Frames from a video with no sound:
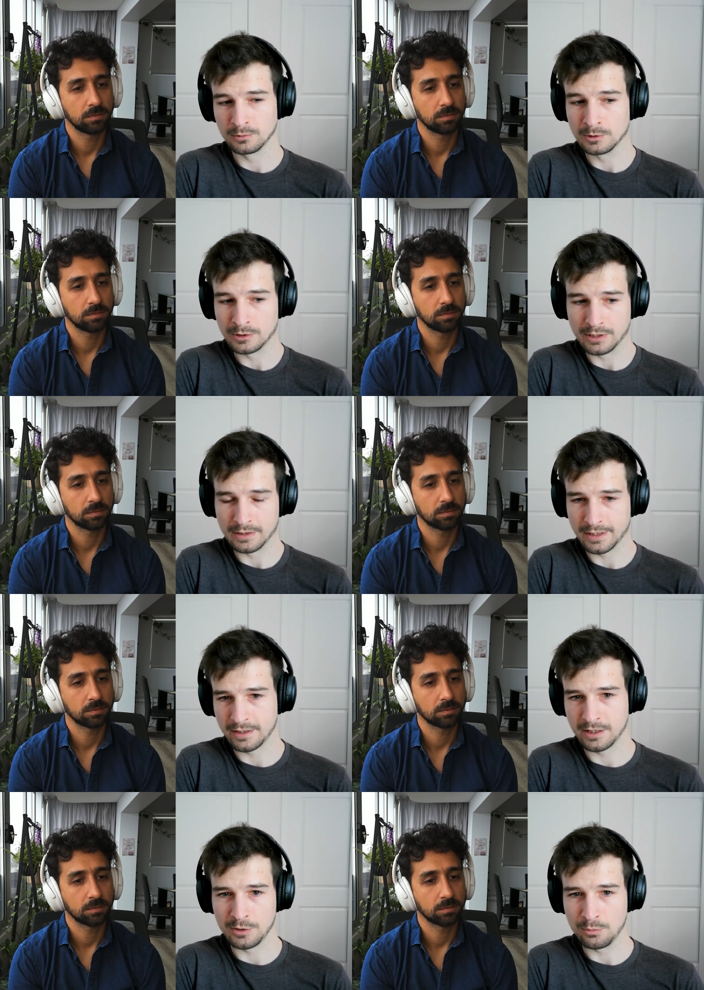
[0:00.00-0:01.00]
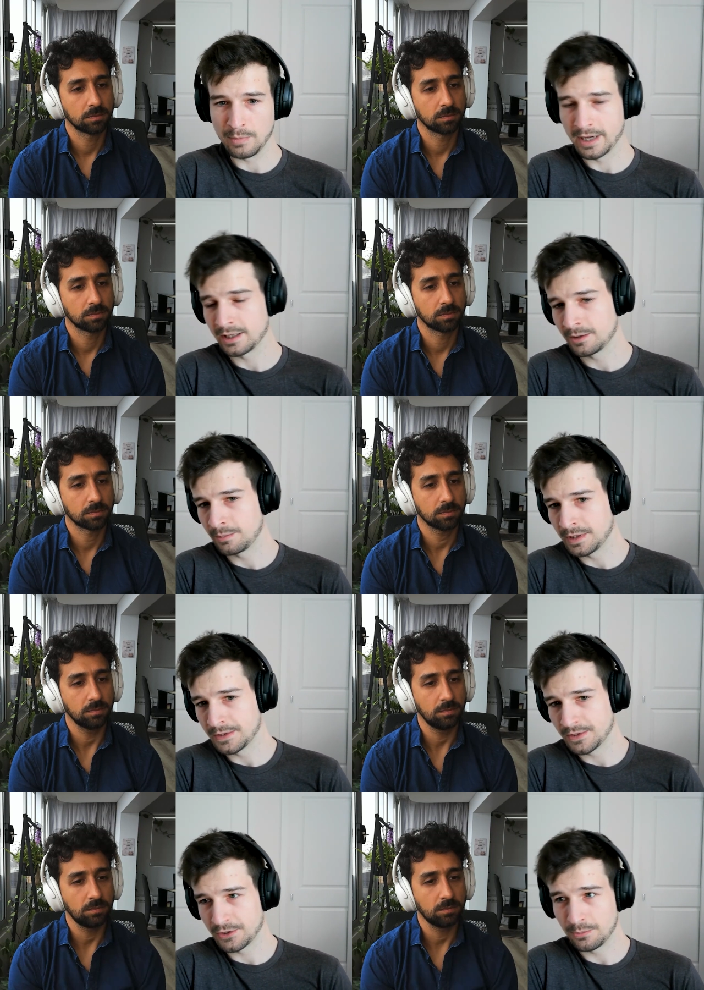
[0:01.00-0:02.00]
Speaker 1: looking like they might not
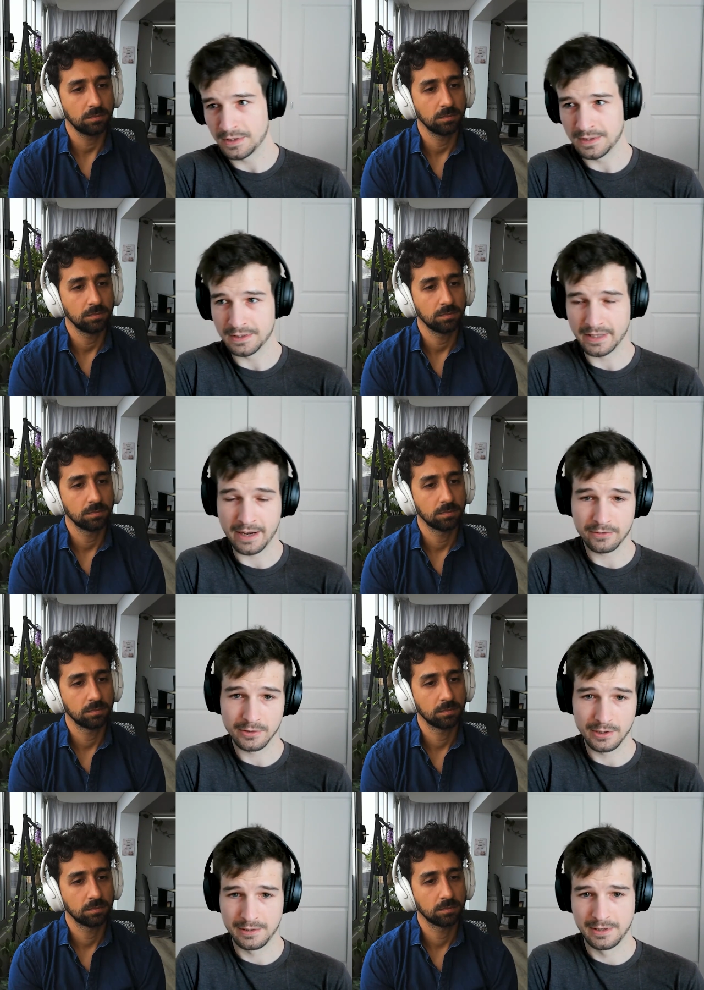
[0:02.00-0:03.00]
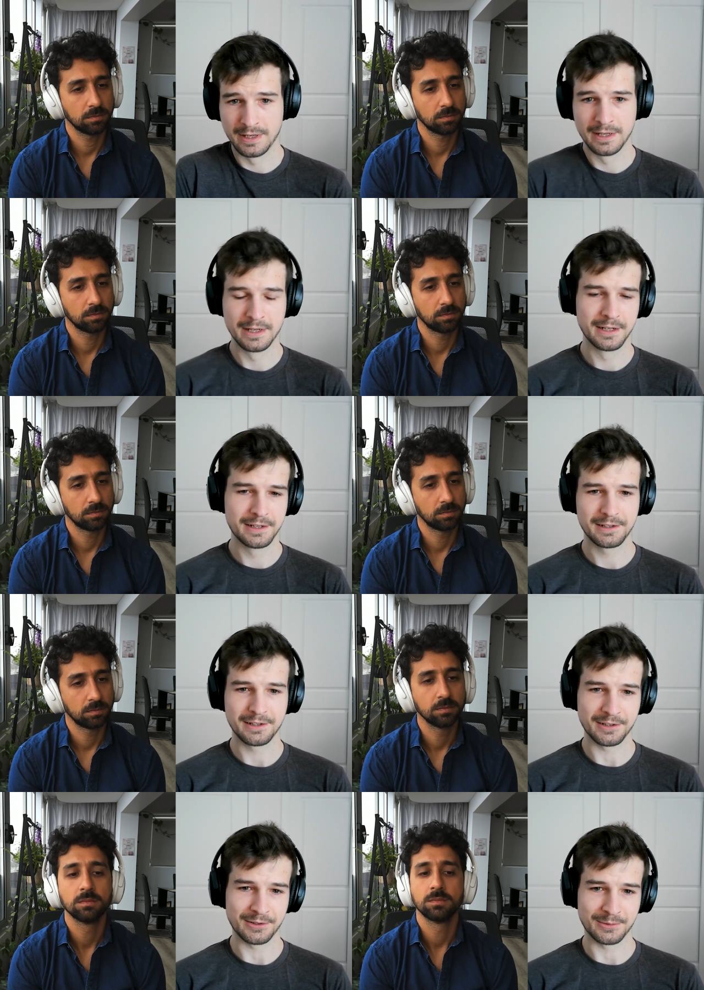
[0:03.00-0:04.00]
be such a big deal after all.
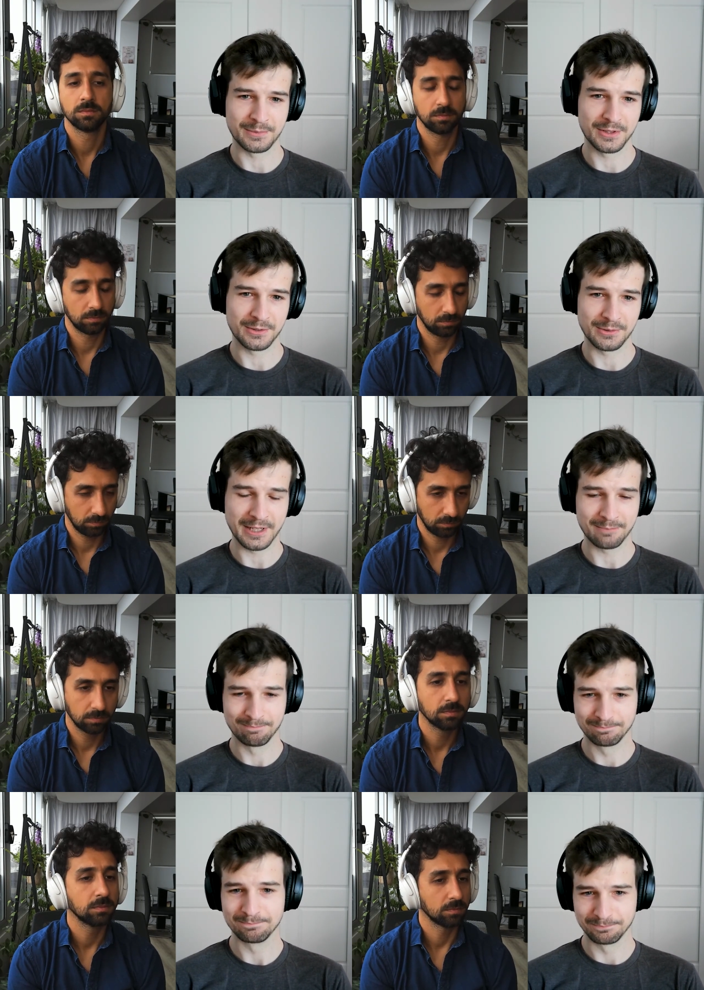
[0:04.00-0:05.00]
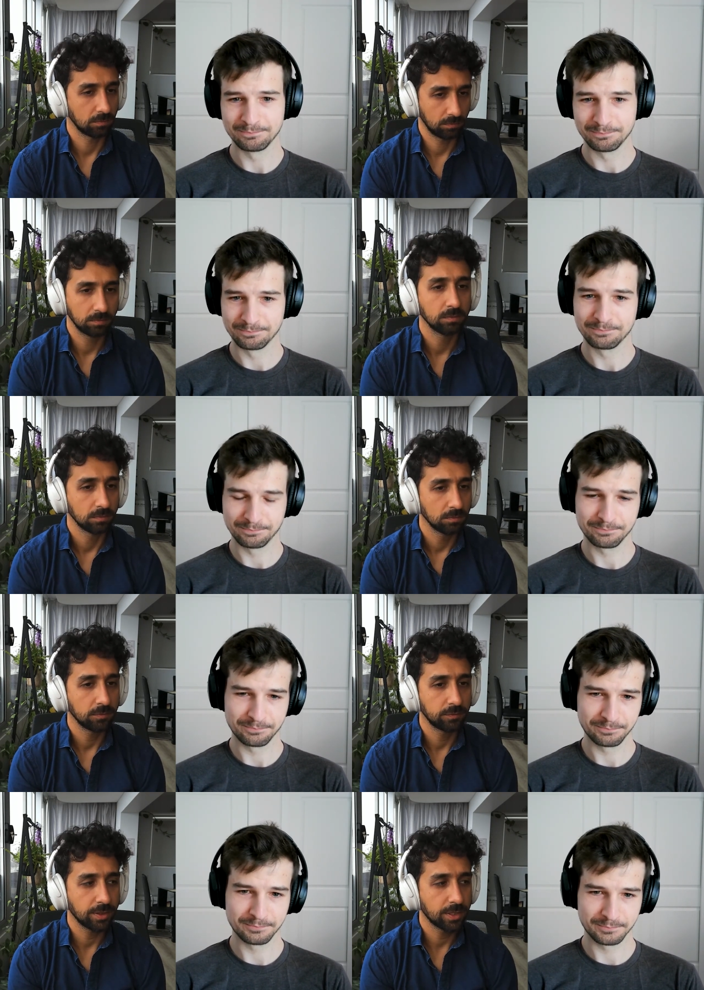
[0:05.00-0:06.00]
Um, so, yeah.
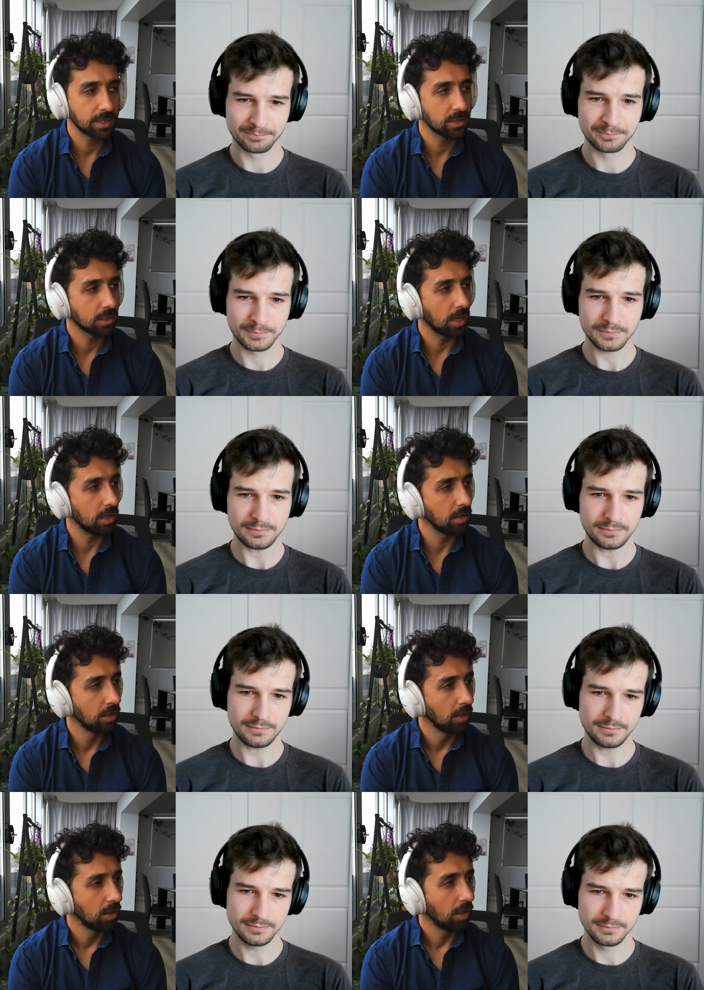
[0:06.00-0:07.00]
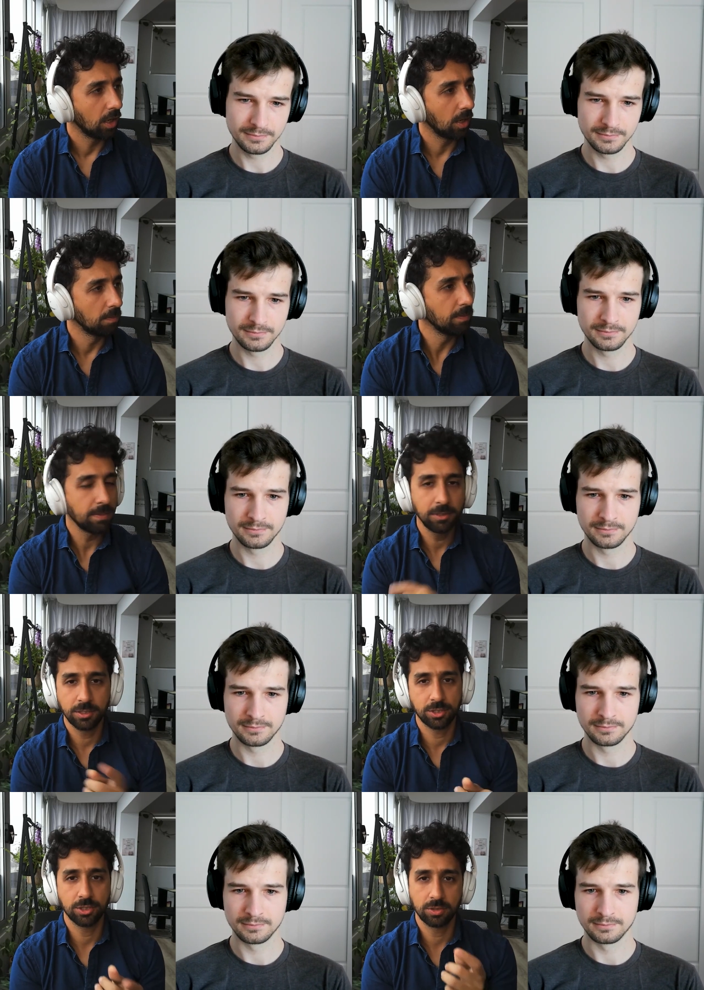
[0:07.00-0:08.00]
Speaker 2: Fantastic. And Um,
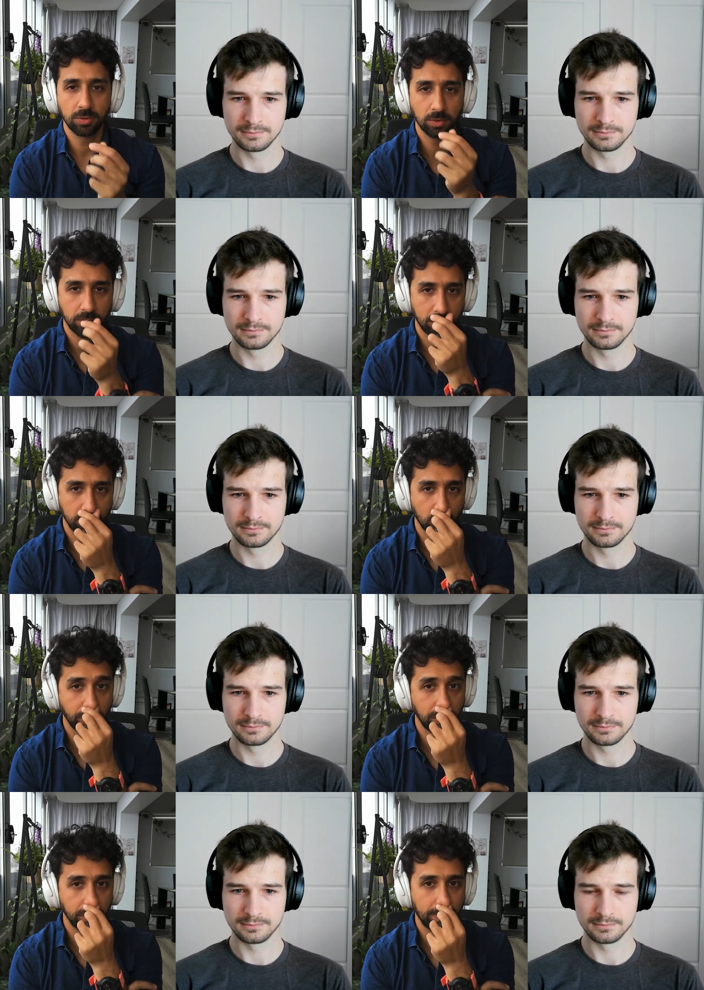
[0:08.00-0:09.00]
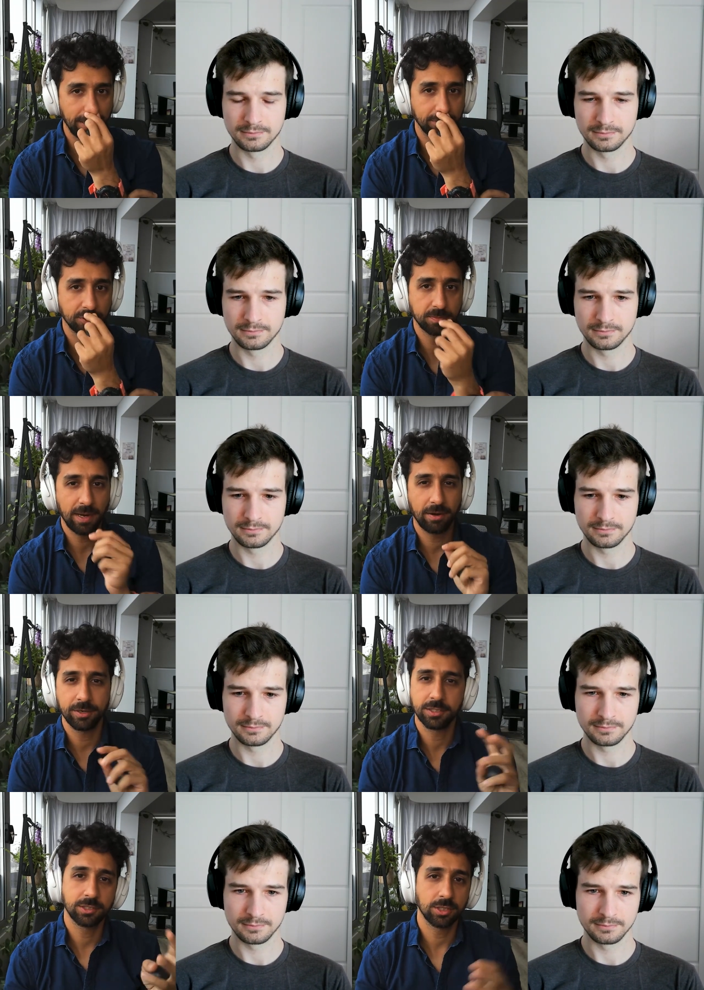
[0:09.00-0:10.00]
maybe let's just talk quickly about those
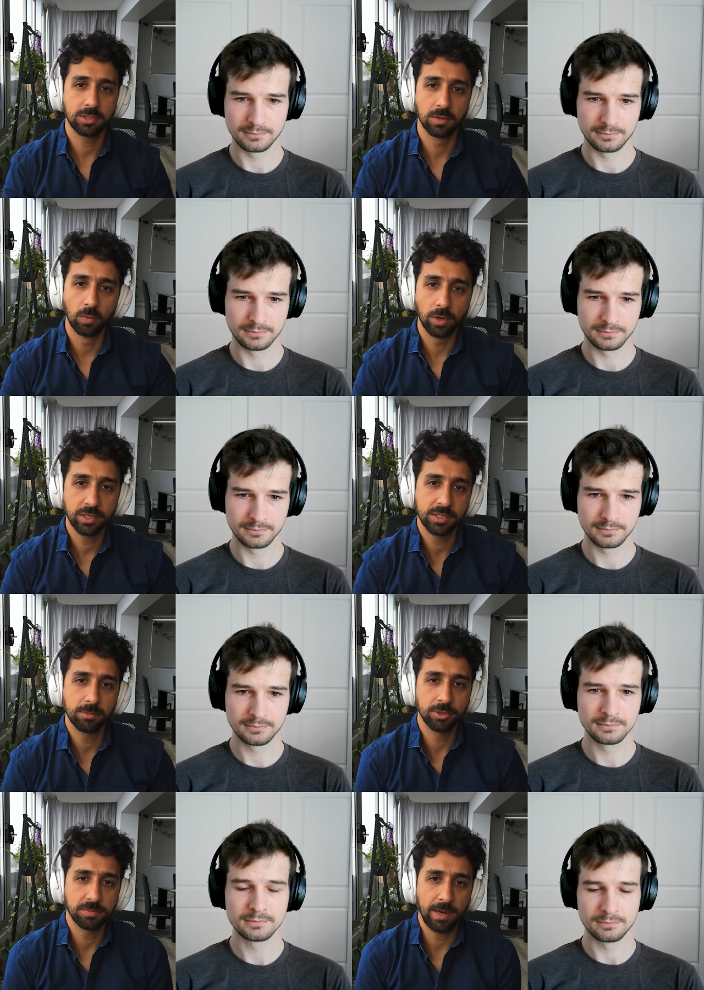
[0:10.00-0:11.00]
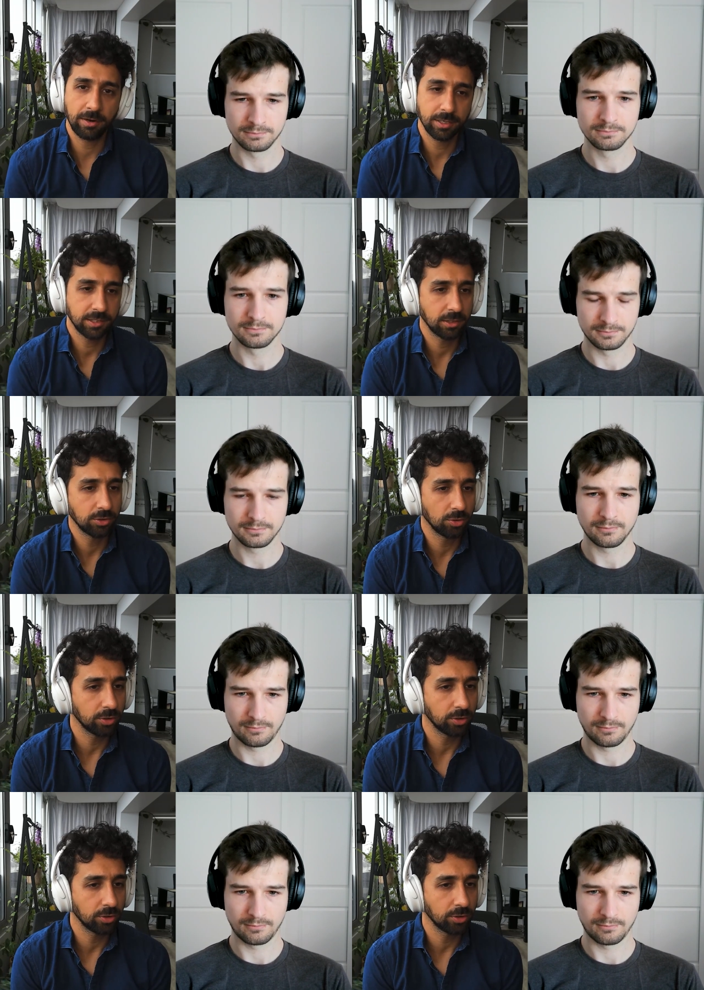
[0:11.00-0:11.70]
barriers. Just what are some of those barriers that you're